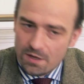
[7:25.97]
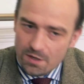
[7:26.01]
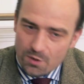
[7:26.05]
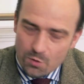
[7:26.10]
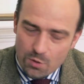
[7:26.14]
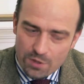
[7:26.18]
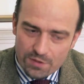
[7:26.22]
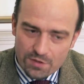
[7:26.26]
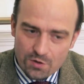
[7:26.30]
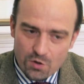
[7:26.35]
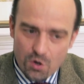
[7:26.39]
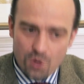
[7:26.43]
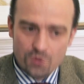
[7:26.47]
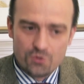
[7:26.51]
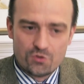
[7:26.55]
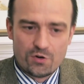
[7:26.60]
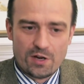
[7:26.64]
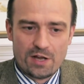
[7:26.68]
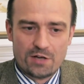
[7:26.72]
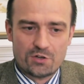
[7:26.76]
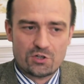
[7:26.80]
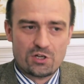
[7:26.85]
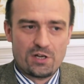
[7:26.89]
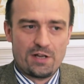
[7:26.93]
Quite the
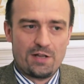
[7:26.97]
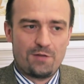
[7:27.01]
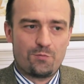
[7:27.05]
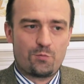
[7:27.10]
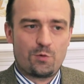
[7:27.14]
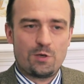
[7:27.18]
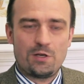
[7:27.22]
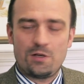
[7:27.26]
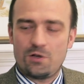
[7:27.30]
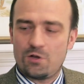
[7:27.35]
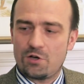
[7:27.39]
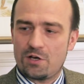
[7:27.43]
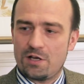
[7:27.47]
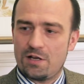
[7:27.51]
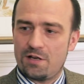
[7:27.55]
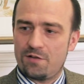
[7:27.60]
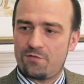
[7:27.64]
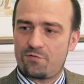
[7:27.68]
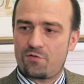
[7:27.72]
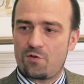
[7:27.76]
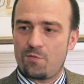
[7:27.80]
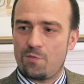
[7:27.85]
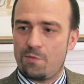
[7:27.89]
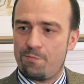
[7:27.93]
contrary, actually. When you look at it
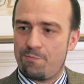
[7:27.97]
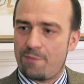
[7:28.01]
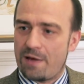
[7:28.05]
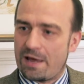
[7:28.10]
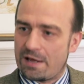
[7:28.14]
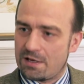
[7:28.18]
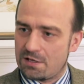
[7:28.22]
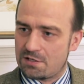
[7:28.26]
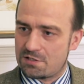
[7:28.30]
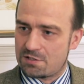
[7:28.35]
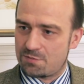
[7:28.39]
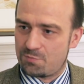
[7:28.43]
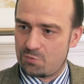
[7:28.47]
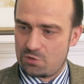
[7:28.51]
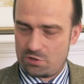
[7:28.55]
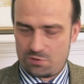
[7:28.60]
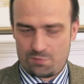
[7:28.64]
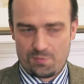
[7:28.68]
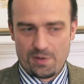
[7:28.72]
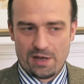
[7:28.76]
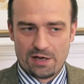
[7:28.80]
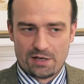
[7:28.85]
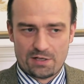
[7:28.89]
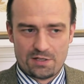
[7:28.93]
from a bank's
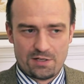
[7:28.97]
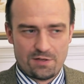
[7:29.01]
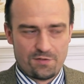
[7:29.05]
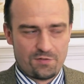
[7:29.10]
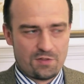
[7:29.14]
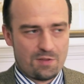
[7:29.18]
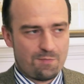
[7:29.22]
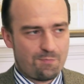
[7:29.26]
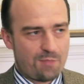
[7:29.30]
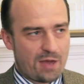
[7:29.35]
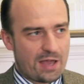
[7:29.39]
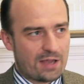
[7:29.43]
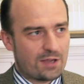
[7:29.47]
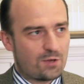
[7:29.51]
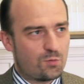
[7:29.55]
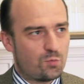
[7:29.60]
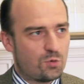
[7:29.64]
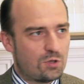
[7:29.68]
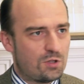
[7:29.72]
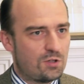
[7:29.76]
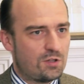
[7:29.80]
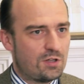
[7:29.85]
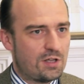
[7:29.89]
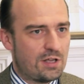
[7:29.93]
perspective, the bank
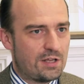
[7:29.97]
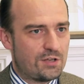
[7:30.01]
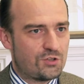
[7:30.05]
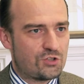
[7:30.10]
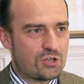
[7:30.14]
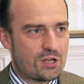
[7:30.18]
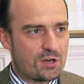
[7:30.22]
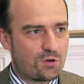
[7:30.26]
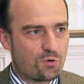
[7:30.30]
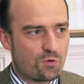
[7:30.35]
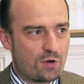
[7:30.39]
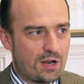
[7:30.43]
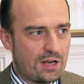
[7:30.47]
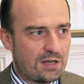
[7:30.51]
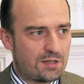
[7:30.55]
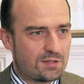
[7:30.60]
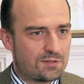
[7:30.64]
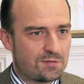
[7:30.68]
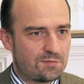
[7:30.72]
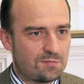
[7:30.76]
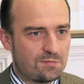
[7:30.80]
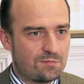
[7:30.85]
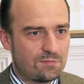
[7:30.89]
will generate